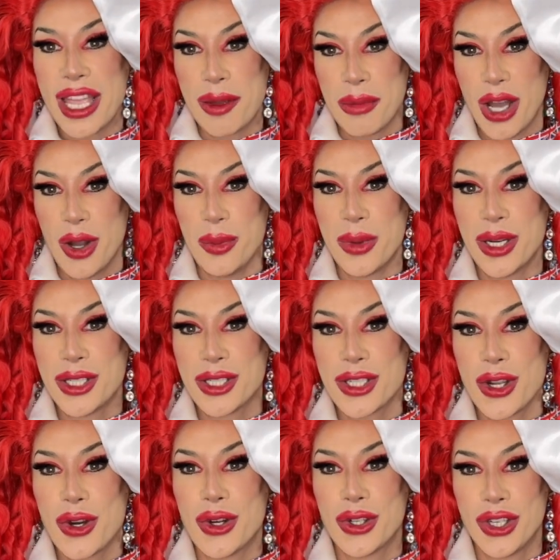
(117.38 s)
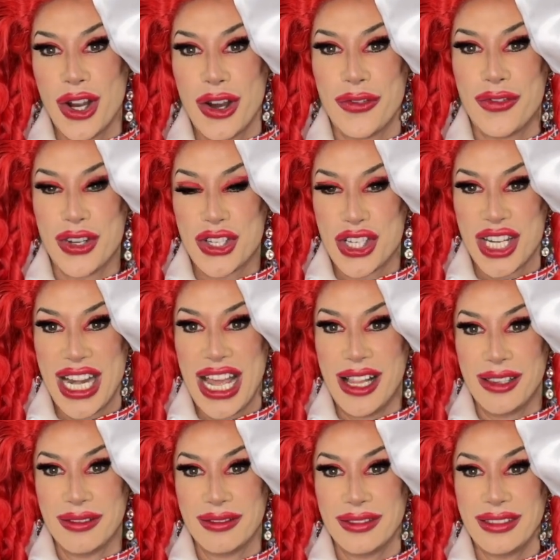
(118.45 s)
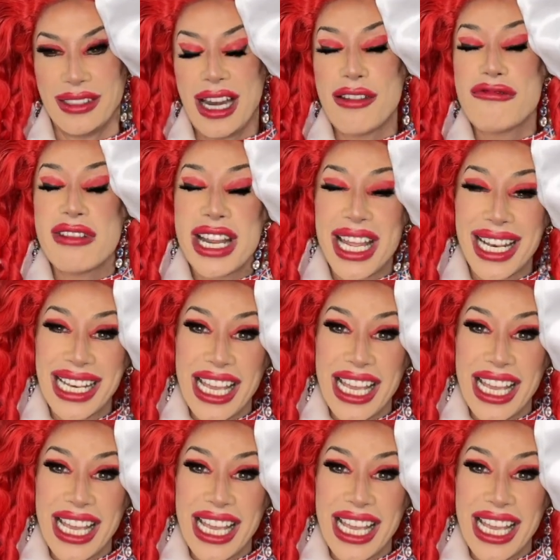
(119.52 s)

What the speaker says: moment or not for Chanel. I really